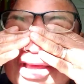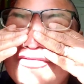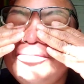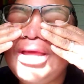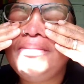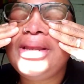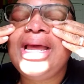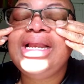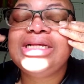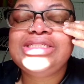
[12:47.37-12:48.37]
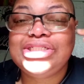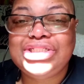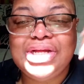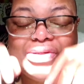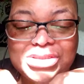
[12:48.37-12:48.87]
Giving me a playlist
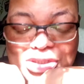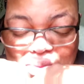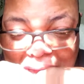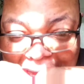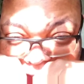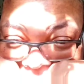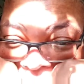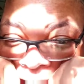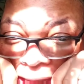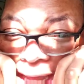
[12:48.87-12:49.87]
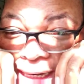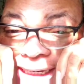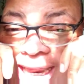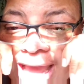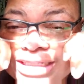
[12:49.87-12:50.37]
of shows to watch
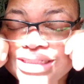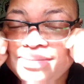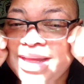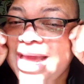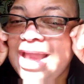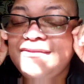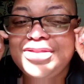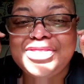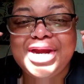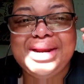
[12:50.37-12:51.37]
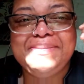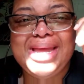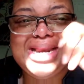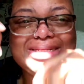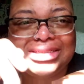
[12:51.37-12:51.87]
and texting me every 30
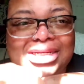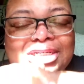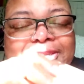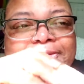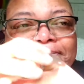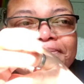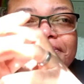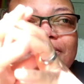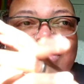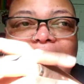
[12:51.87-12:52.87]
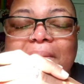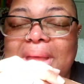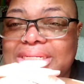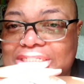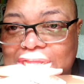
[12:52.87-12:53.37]
minutes.
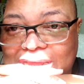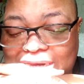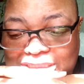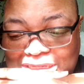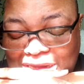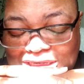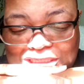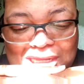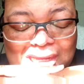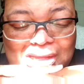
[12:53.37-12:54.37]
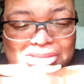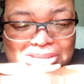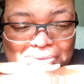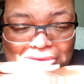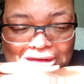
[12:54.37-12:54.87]
My son is here till he
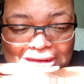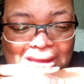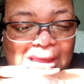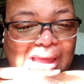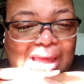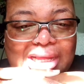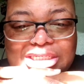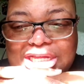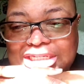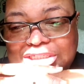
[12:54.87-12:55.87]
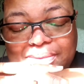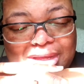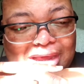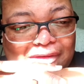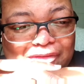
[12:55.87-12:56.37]
goes to work. He checks on
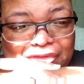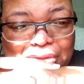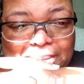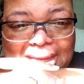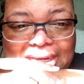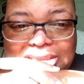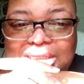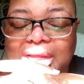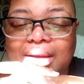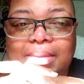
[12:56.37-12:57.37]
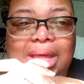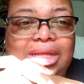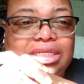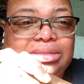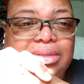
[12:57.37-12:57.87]
me every few minutes. My
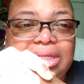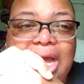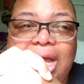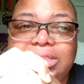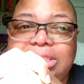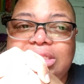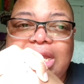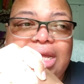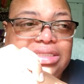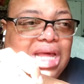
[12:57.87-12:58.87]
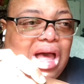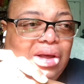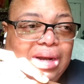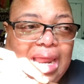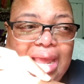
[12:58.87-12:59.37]
husband calls and texts
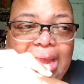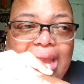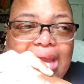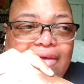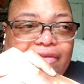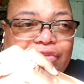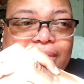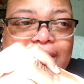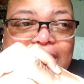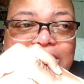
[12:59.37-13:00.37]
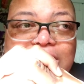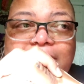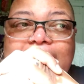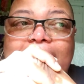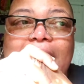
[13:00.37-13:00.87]
all day, every few minutes.
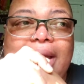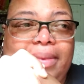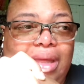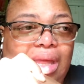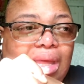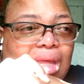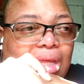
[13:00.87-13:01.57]
My mama,